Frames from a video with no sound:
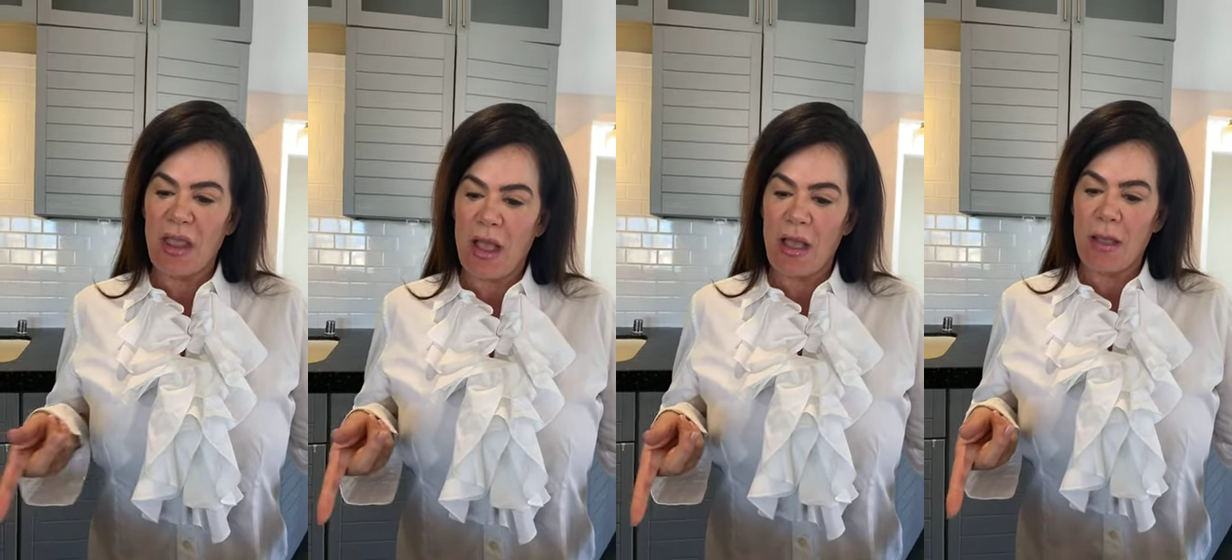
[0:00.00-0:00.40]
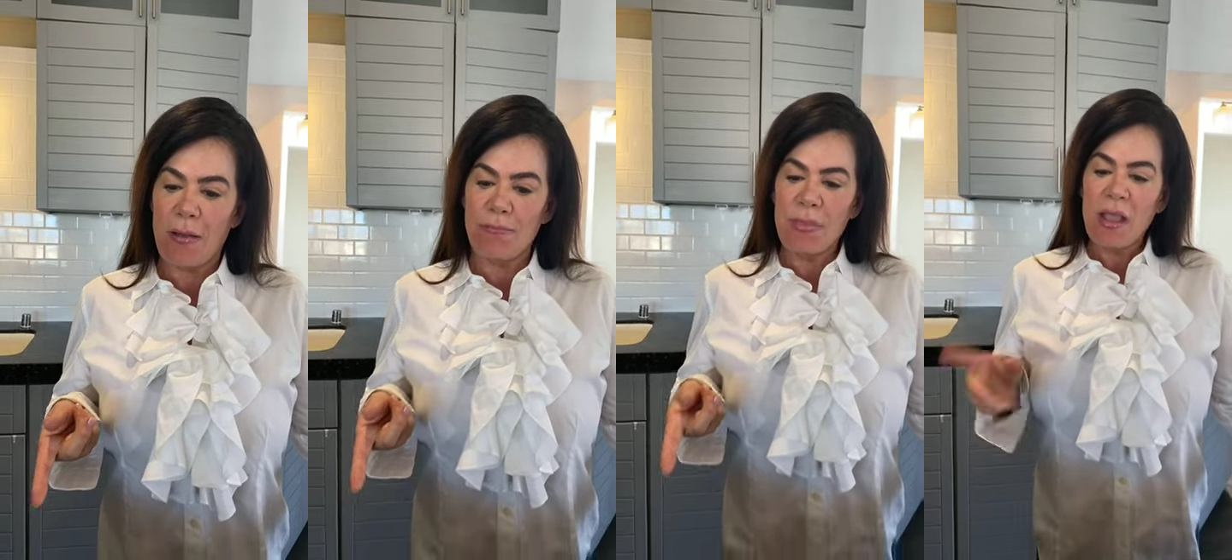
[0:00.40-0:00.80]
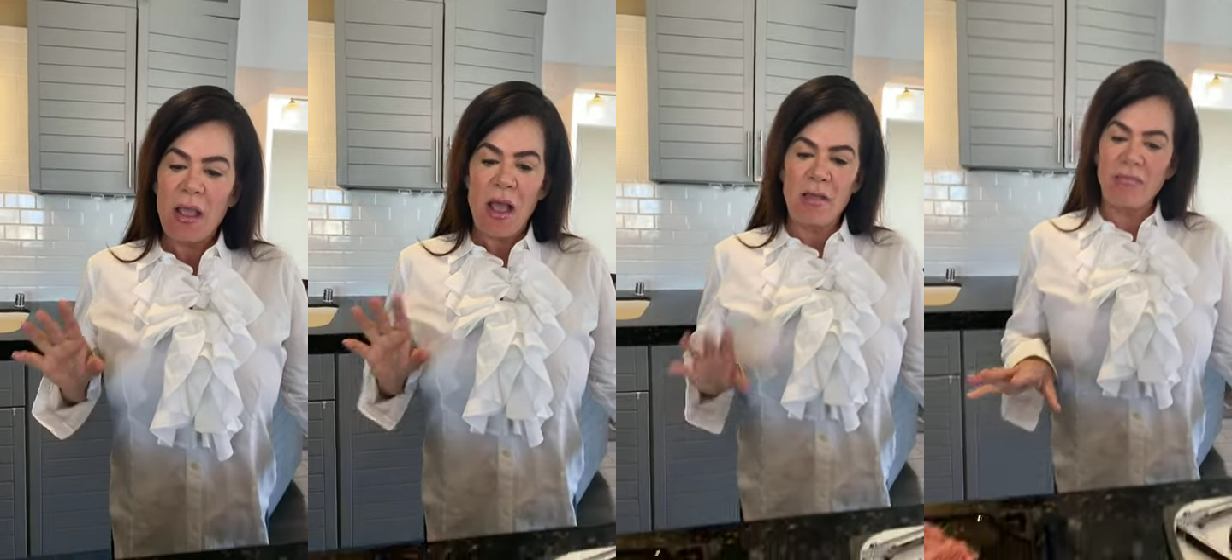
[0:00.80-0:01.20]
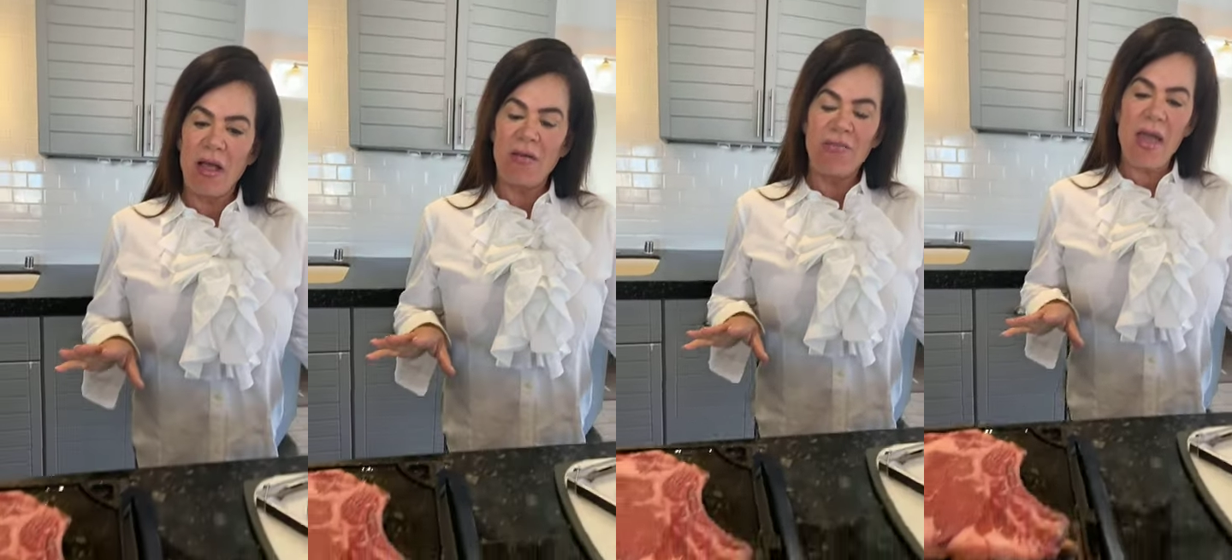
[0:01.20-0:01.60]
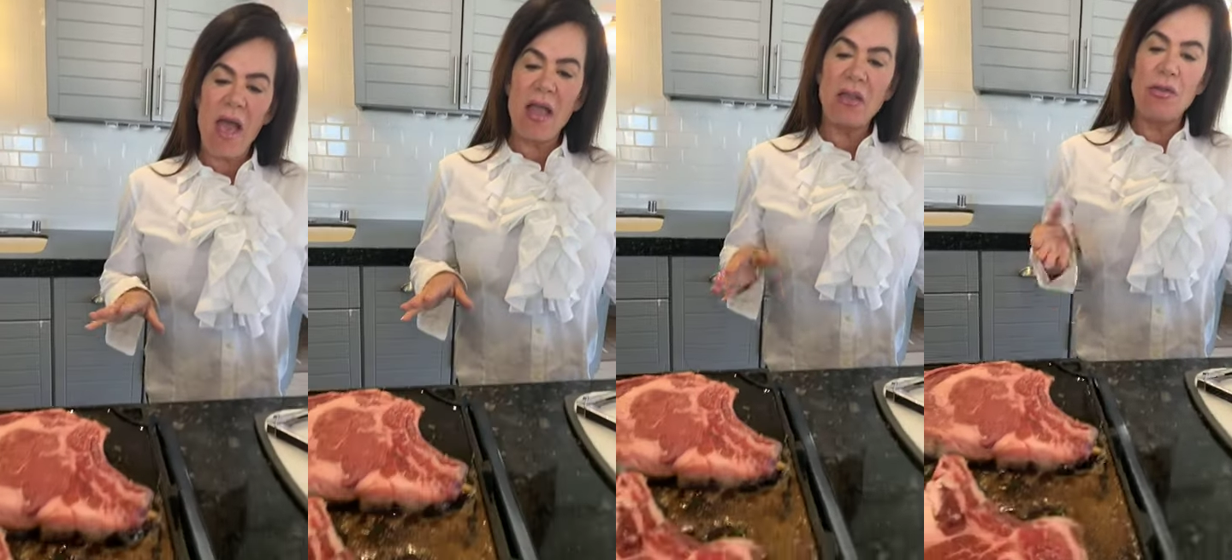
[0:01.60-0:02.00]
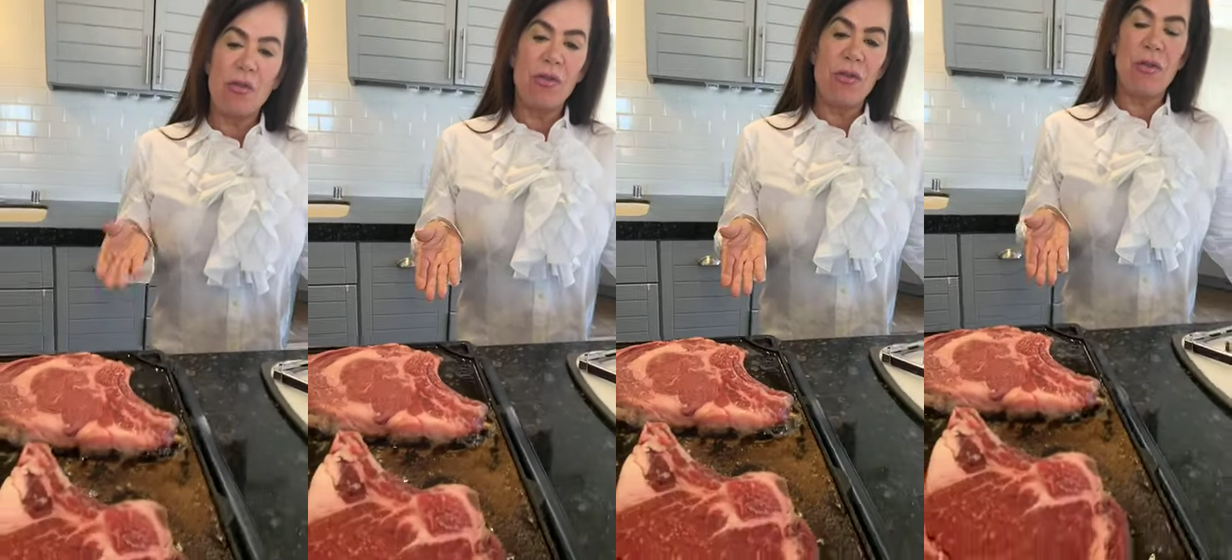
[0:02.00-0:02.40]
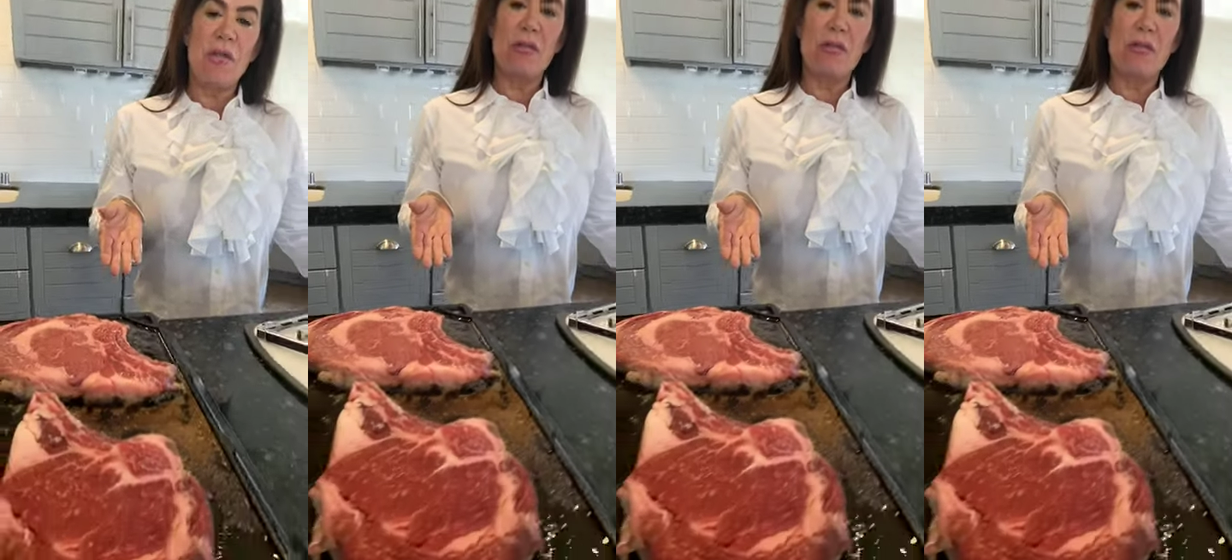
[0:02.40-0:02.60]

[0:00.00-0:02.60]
I love that. You can use